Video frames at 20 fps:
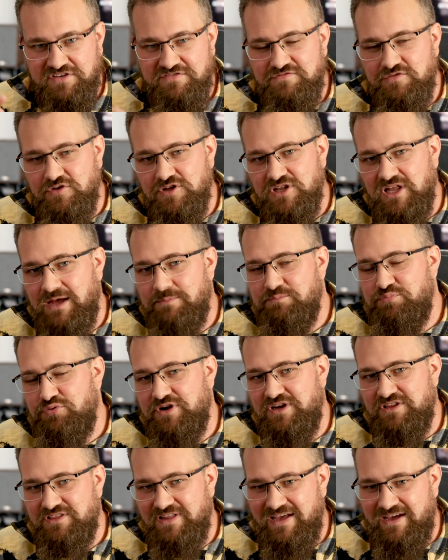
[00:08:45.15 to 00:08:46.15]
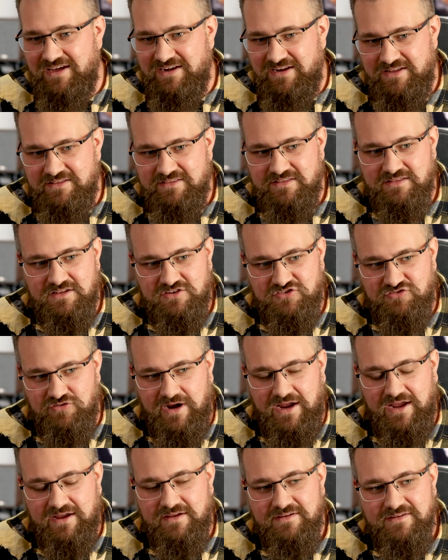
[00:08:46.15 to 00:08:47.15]
full up, pretty loud in the
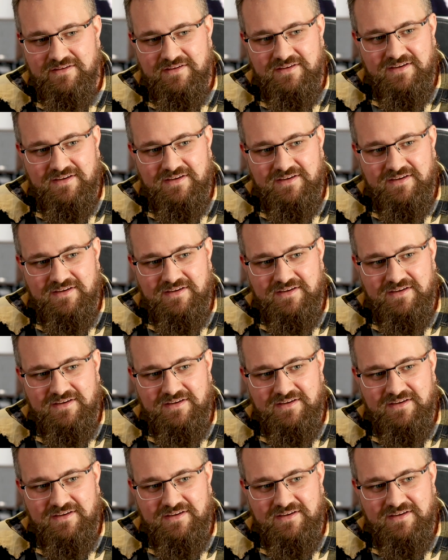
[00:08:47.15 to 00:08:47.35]
track.